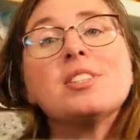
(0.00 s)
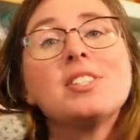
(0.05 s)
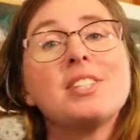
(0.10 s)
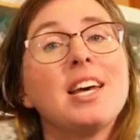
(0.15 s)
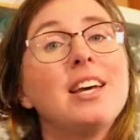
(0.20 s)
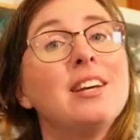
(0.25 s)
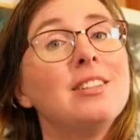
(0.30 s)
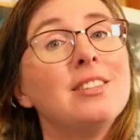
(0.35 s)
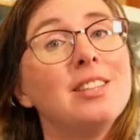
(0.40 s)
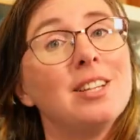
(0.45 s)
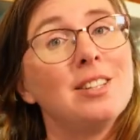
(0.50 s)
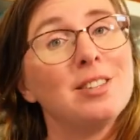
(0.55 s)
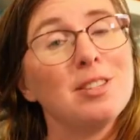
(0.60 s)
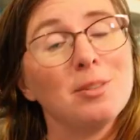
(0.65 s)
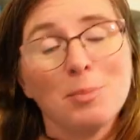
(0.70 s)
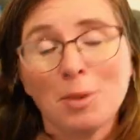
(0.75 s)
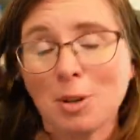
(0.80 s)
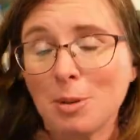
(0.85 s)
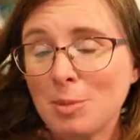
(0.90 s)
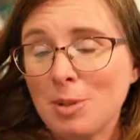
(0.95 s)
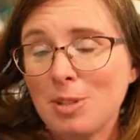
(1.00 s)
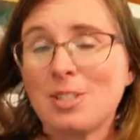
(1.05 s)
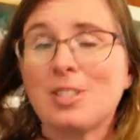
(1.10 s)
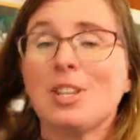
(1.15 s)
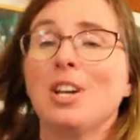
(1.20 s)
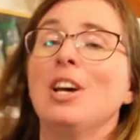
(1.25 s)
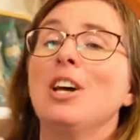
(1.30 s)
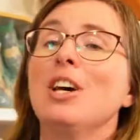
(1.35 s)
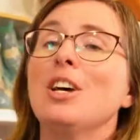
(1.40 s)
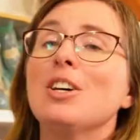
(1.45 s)
sale at the moment,
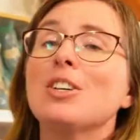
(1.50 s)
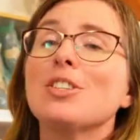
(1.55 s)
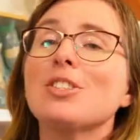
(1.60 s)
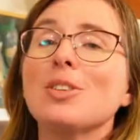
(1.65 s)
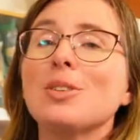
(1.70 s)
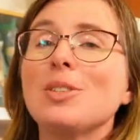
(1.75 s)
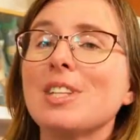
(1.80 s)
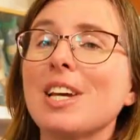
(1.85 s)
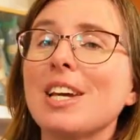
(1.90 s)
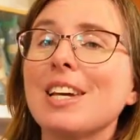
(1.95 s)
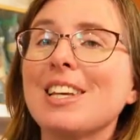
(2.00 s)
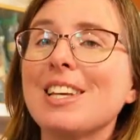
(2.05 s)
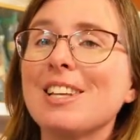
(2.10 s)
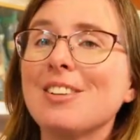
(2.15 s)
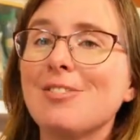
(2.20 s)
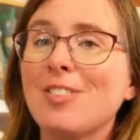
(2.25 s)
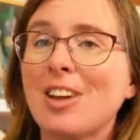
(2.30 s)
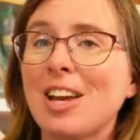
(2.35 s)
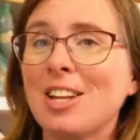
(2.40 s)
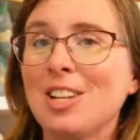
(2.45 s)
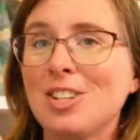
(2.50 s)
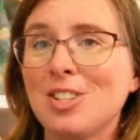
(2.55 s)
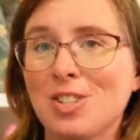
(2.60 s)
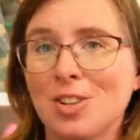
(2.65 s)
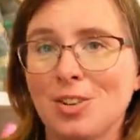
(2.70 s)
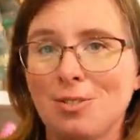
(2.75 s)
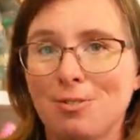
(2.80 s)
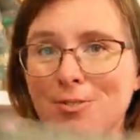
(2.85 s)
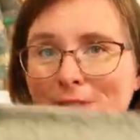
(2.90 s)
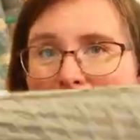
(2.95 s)
so take advantage
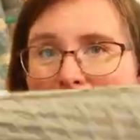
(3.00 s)
of